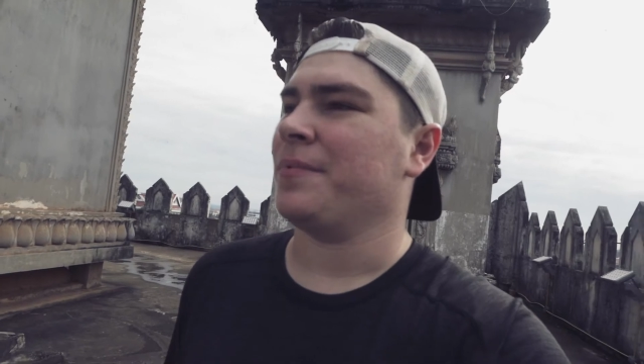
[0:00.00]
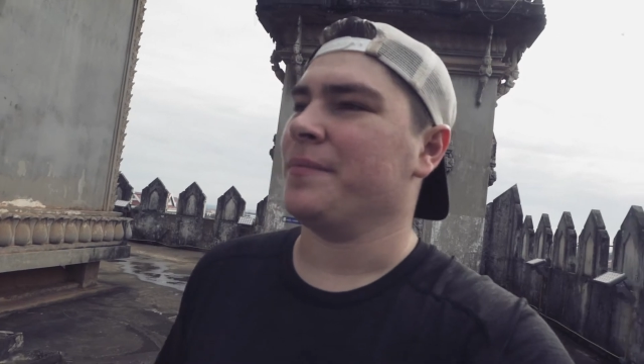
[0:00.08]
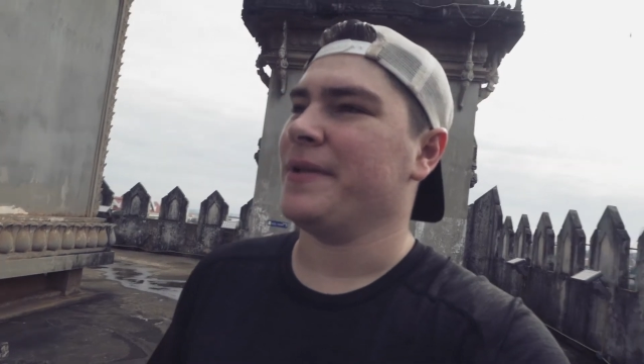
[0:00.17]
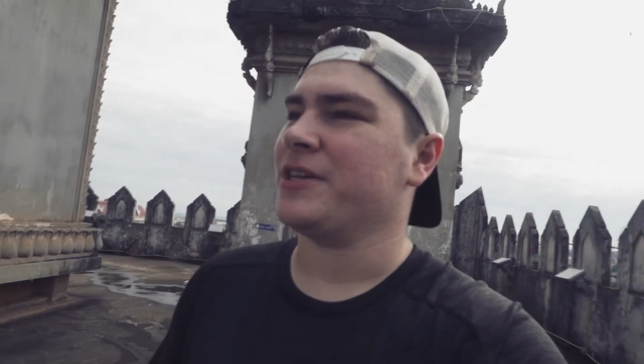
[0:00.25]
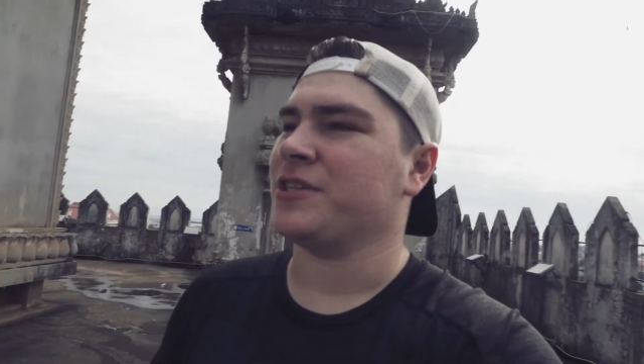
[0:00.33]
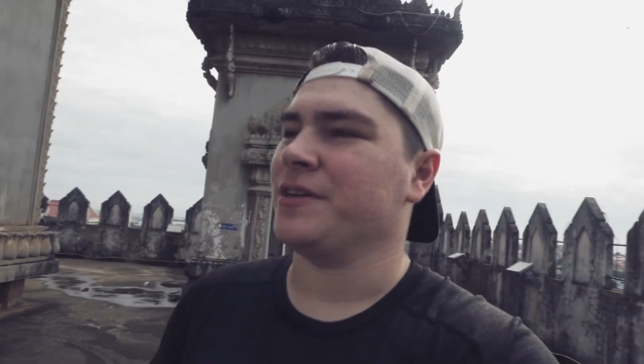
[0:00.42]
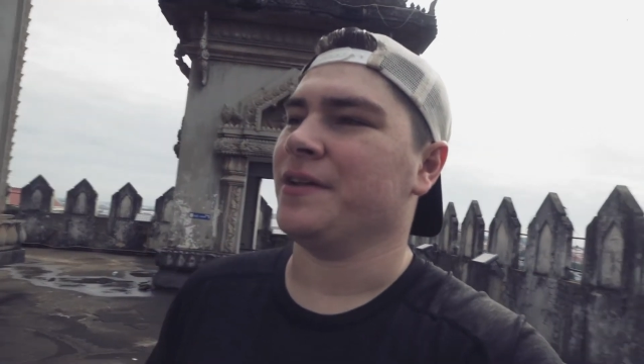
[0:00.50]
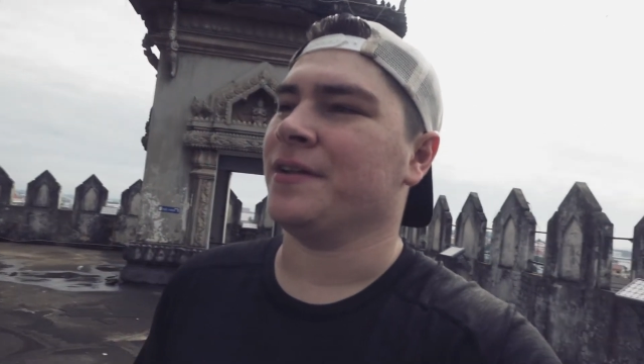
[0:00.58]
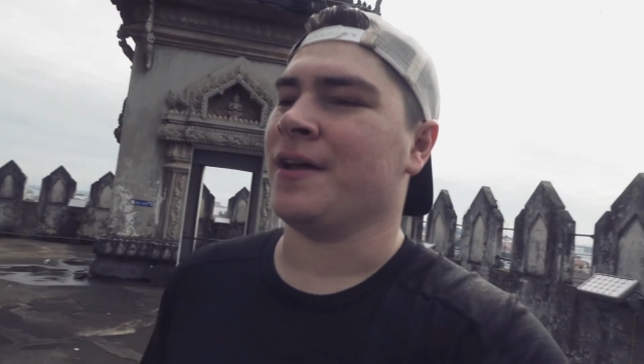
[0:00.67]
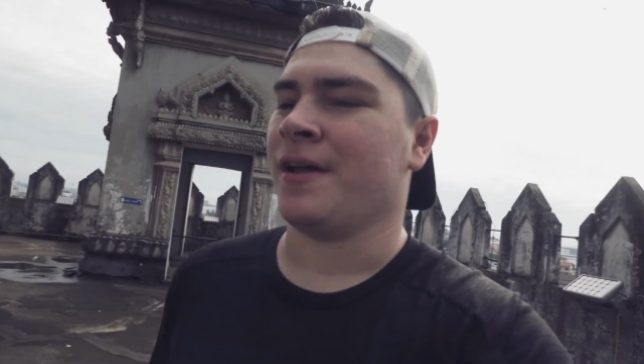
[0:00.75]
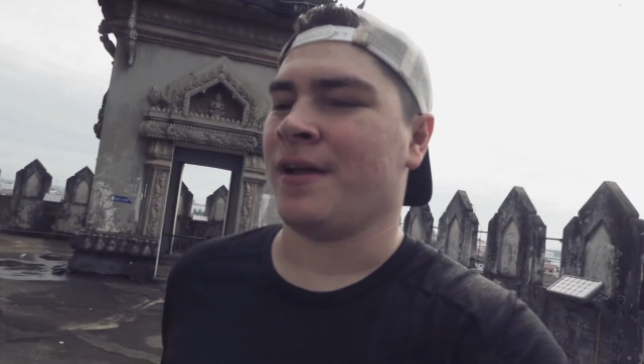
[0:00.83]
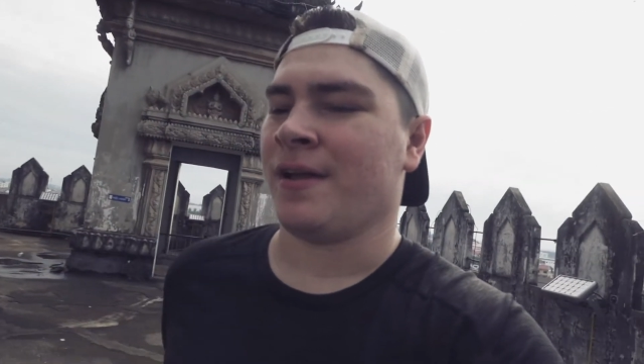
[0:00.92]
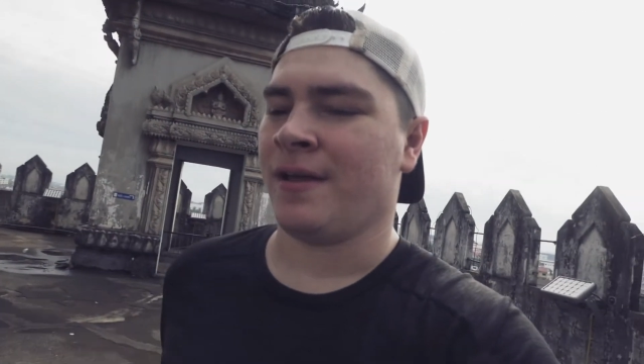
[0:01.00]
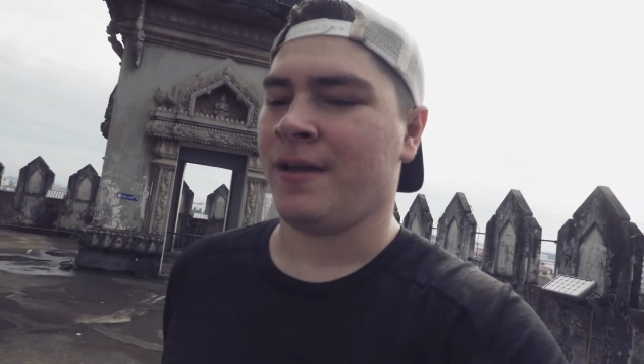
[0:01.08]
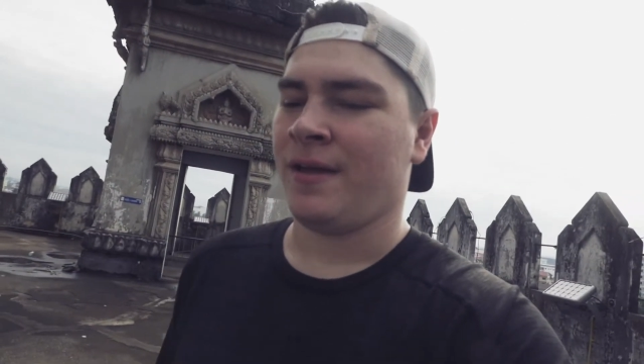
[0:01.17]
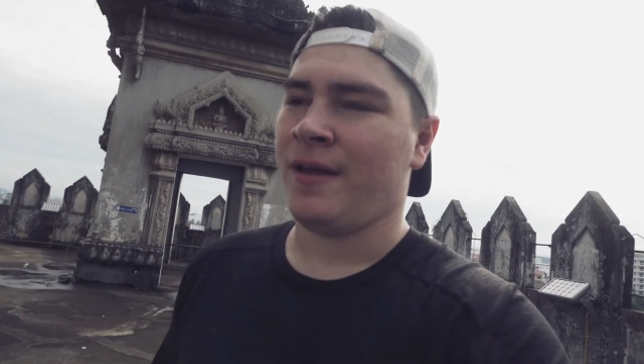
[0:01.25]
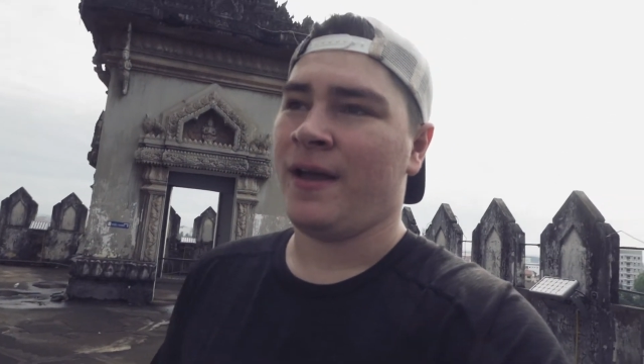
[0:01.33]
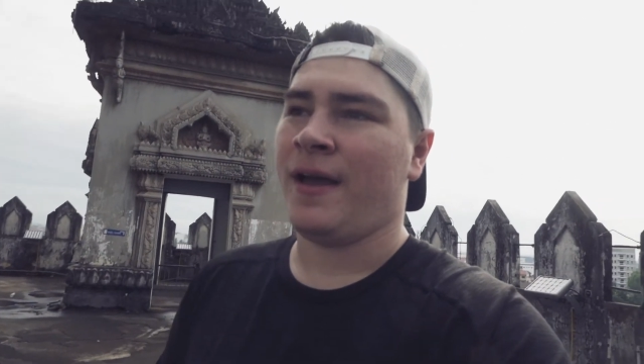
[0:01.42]
permission.
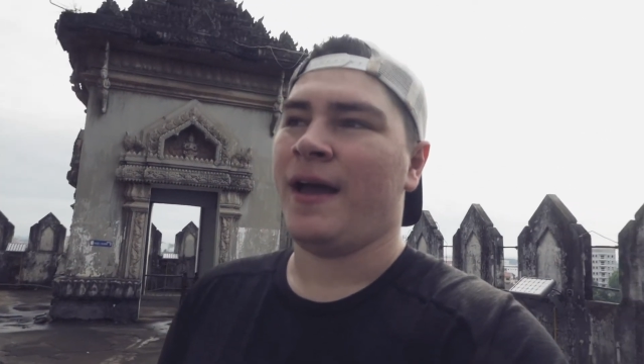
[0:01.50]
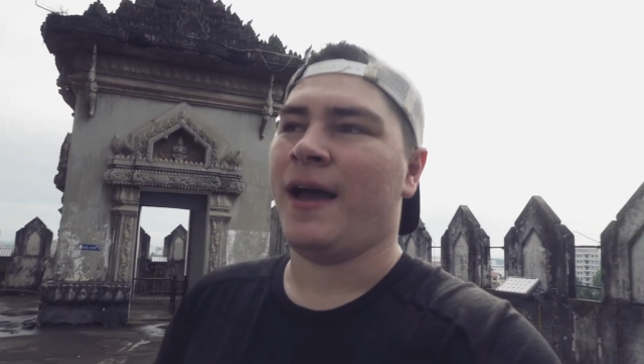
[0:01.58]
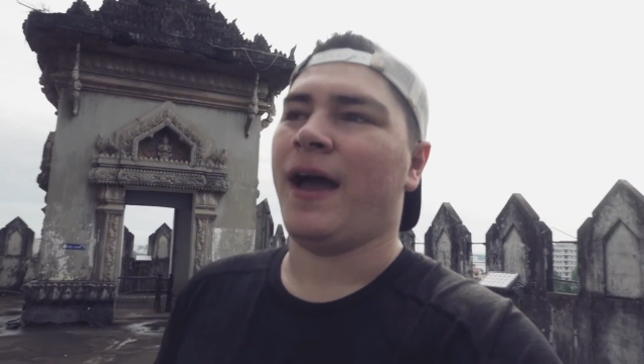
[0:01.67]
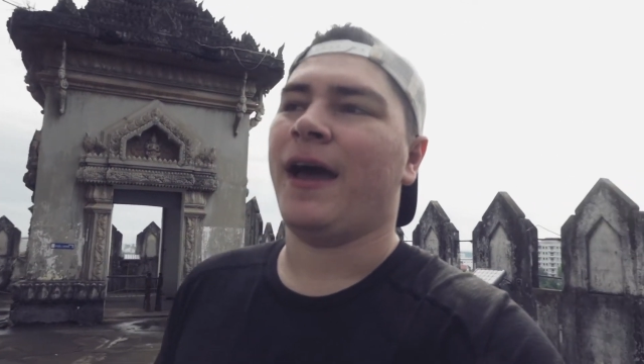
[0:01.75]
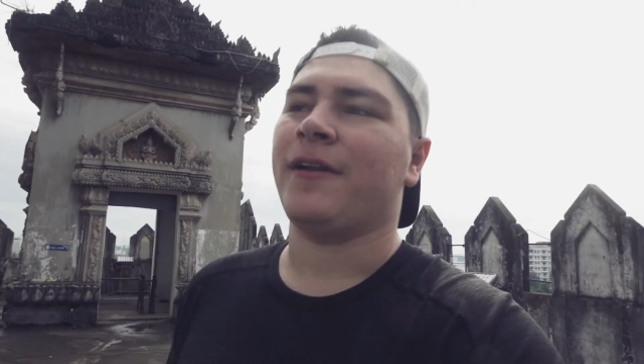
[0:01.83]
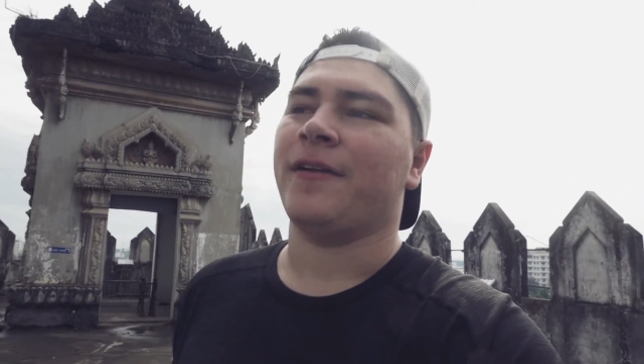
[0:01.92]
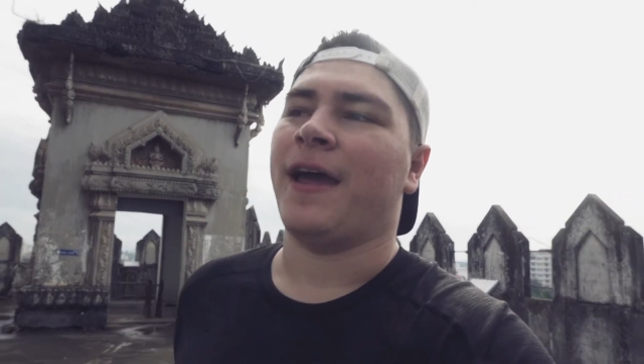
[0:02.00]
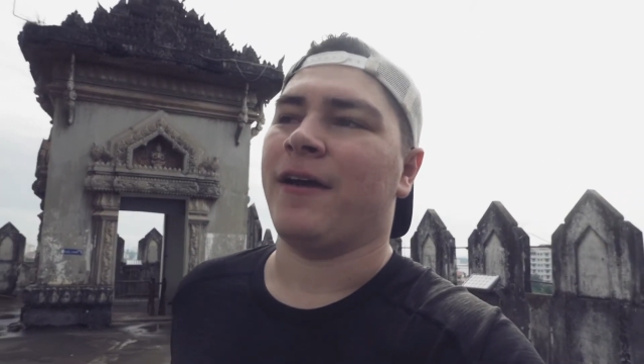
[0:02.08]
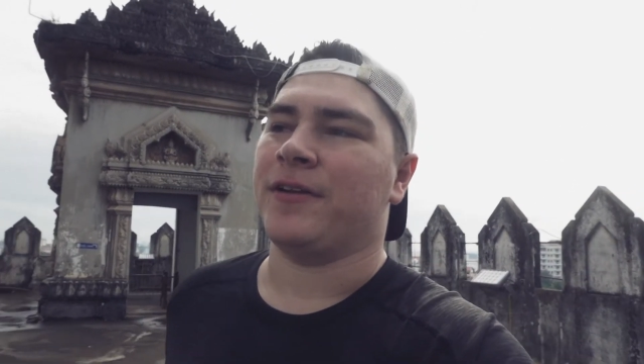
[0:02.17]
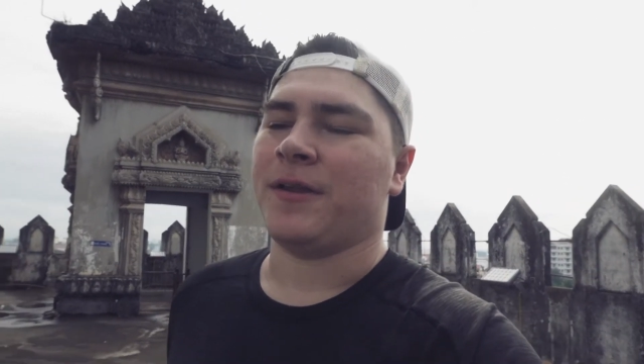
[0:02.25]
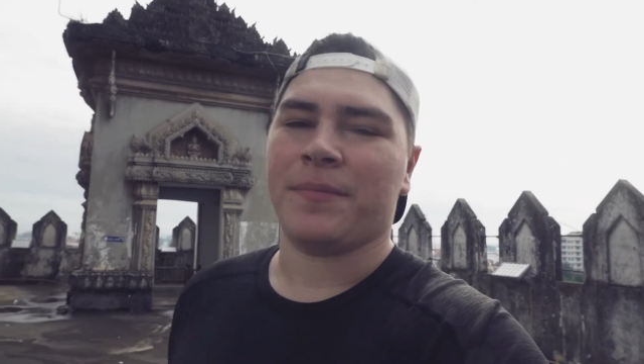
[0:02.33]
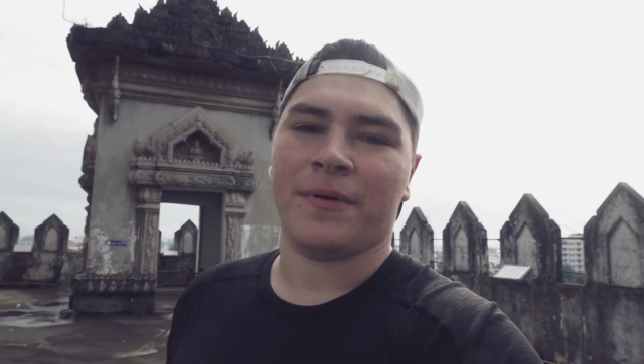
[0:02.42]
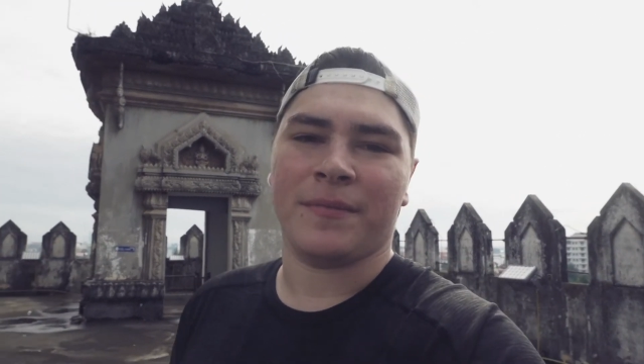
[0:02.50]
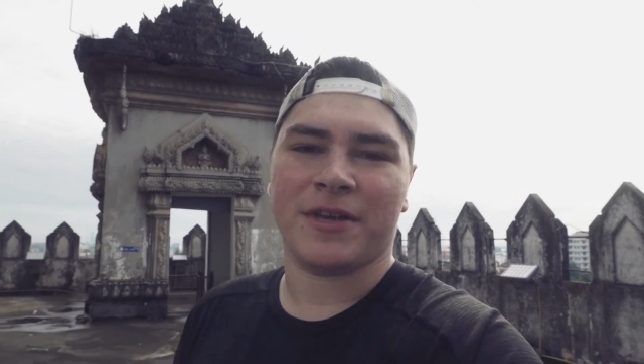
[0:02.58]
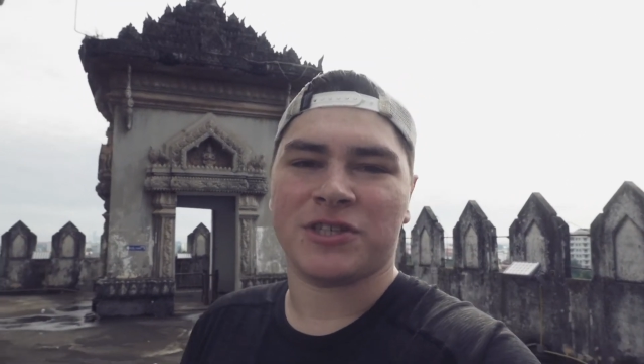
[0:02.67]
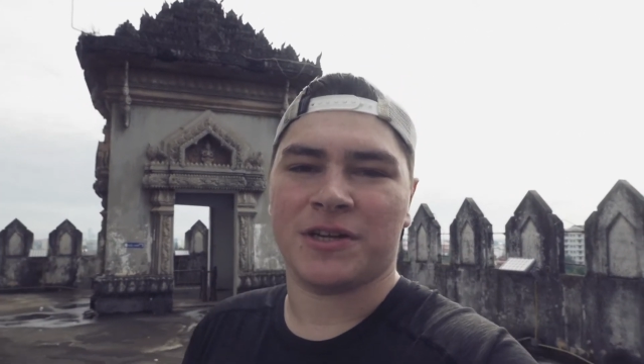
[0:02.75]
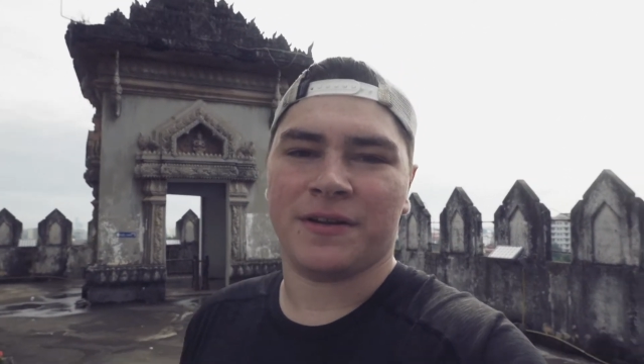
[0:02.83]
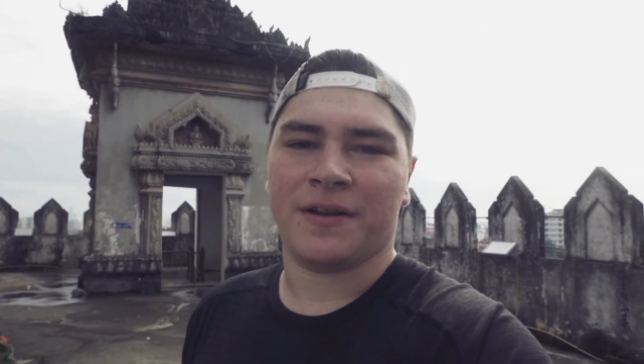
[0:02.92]
I don't have any
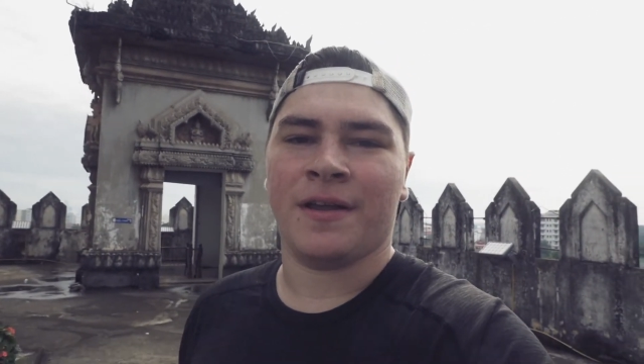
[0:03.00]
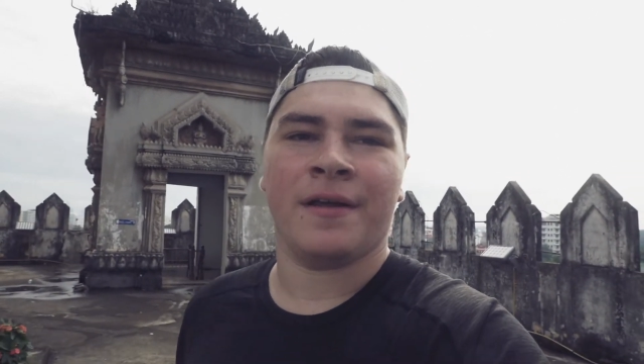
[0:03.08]
permission.